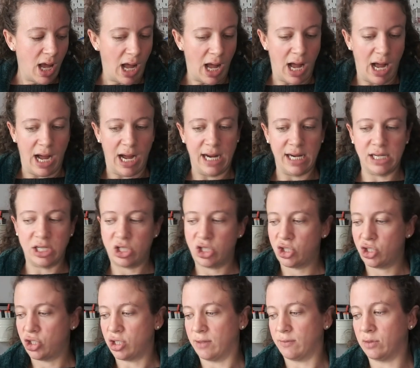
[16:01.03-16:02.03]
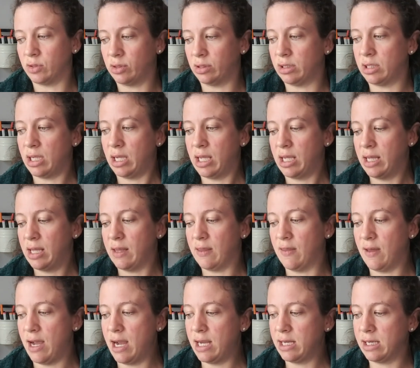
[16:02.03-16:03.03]
I shoveled
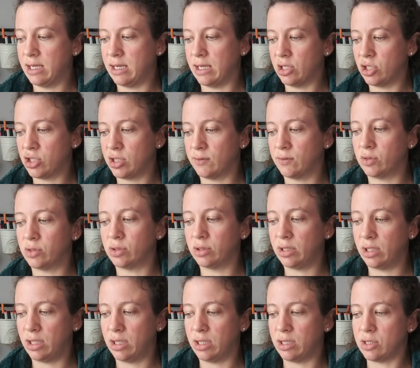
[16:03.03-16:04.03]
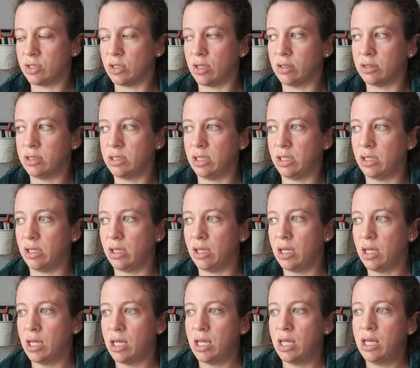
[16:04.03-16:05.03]
that, and I shoveled and salted
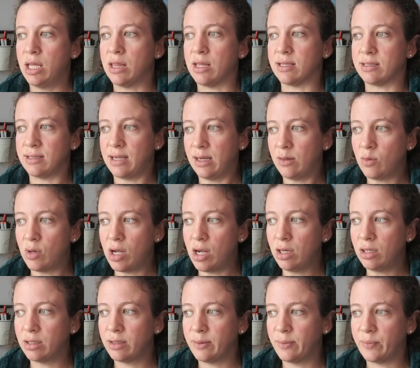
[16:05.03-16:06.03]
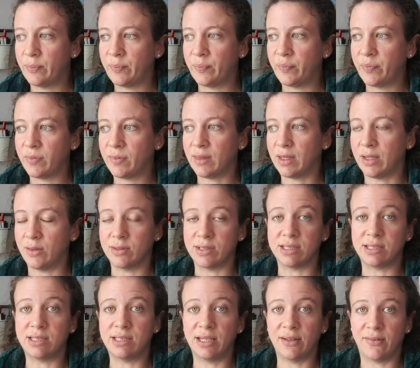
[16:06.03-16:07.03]
the sidewalk. It was
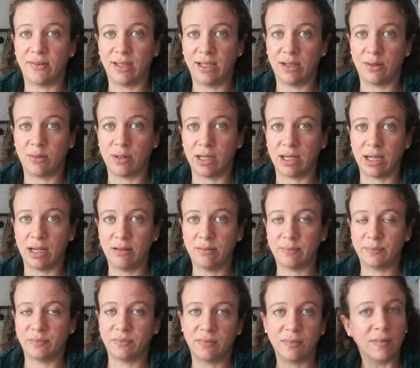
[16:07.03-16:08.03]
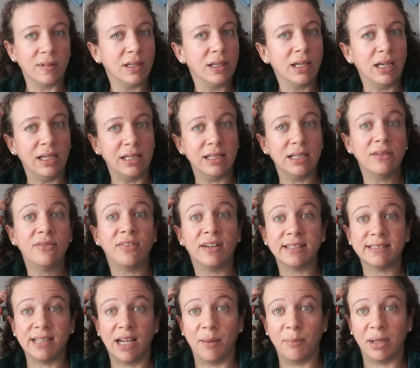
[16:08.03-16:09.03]
definitely a workout. He did
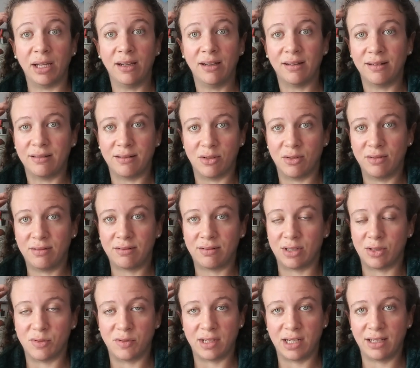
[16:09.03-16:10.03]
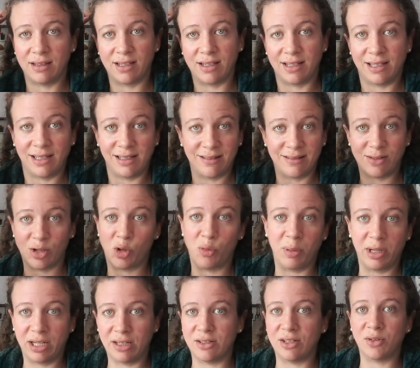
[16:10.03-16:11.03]
fuss at me. Don't think that he told
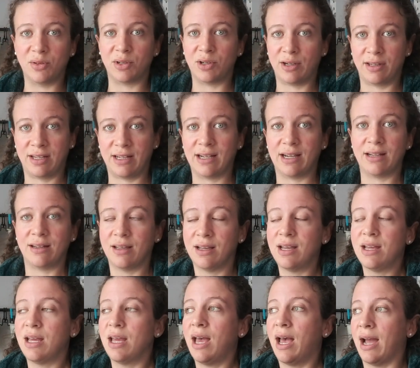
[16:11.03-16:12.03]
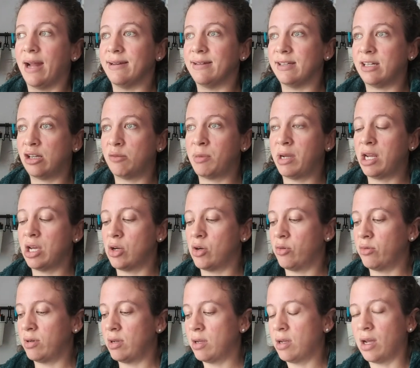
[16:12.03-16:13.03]
me to do it or anything. I did it on my
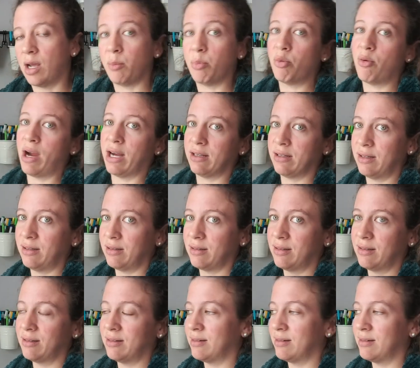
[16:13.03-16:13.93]
own. I'm pregnant.